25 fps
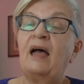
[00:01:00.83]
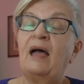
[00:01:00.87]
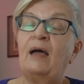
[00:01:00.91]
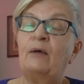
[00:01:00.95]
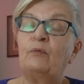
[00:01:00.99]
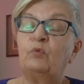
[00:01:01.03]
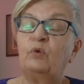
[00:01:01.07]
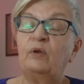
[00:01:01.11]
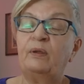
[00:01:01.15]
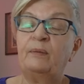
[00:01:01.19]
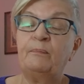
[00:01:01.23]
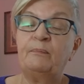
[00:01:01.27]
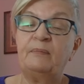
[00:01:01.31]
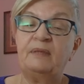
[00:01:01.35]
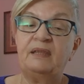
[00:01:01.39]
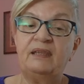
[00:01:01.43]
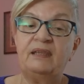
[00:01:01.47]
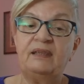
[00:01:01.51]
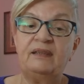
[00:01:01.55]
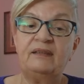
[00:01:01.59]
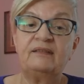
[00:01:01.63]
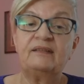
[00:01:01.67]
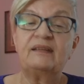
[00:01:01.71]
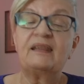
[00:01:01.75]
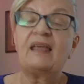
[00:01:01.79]
And we
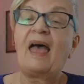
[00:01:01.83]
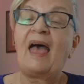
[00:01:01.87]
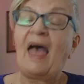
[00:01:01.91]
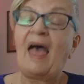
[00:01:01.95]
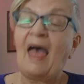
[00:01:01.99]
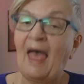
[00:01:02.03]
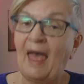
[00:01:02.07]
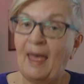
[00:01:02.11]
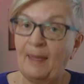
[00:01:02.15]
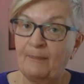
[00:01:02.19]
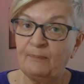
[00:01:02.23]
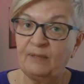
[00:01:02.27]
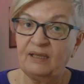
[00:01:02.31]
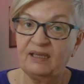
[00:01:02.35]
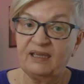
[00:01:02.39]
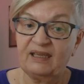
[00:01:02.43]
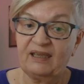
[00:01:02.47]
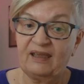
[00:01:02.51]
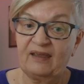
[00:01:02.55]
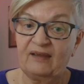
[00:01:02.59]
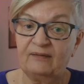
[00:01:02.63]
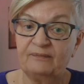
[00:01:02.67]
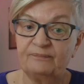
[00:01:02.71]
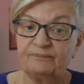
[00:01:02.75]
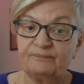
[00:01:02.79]
meet
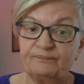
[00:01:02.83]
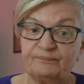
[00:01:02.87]
Amiga,